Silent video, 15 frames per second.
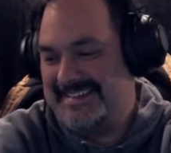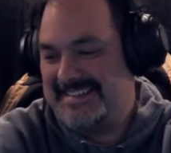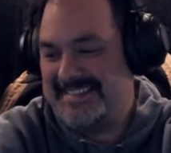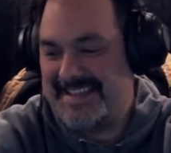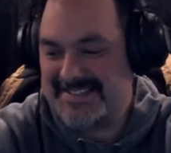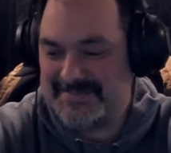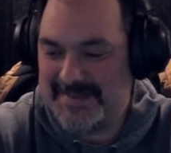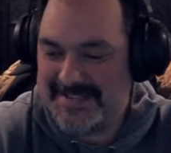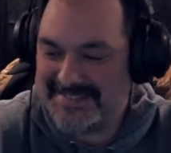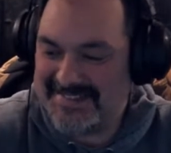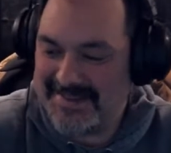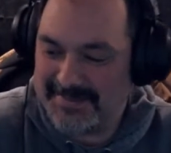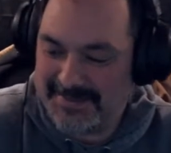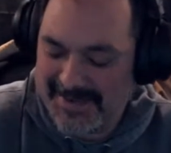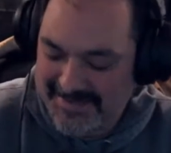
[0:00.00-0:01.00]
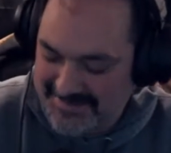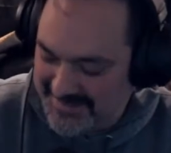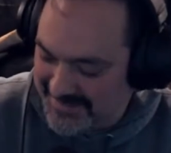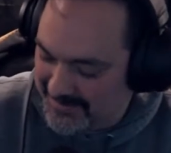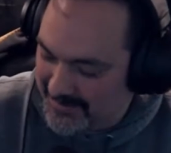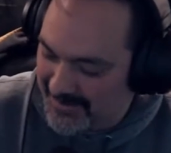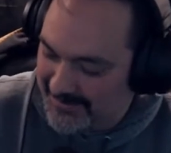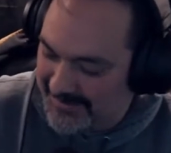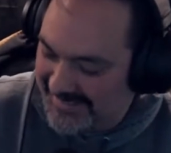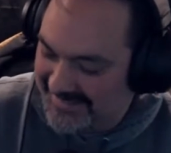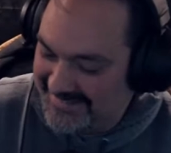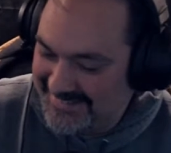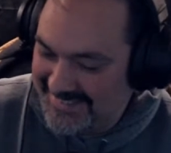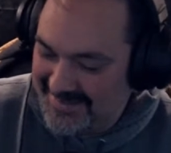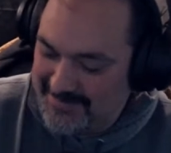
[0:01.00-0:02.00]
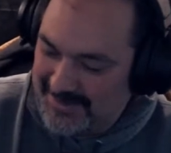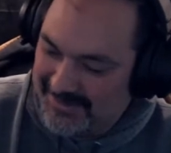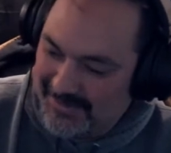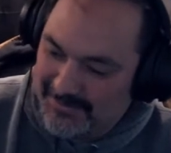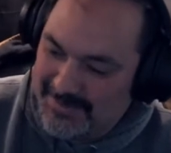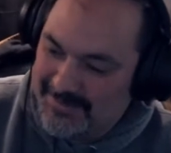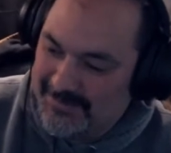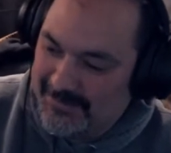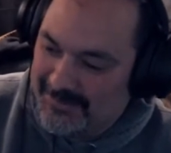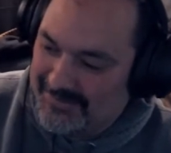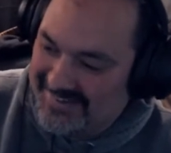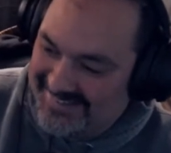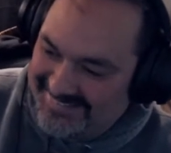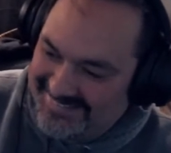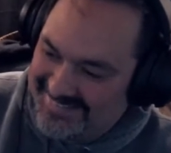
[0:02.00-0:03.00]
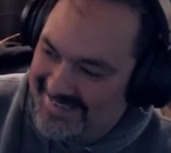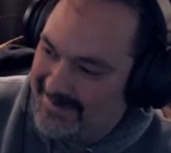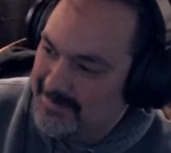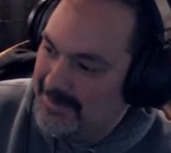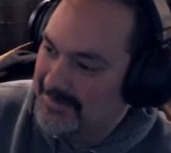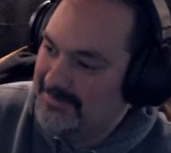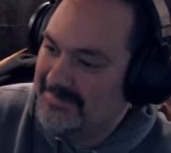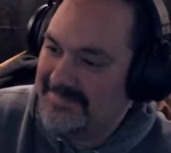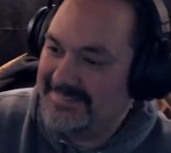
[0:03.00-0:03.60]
That's messed up, Casey. Come on, man. Give me a little bit more credit than that, bub.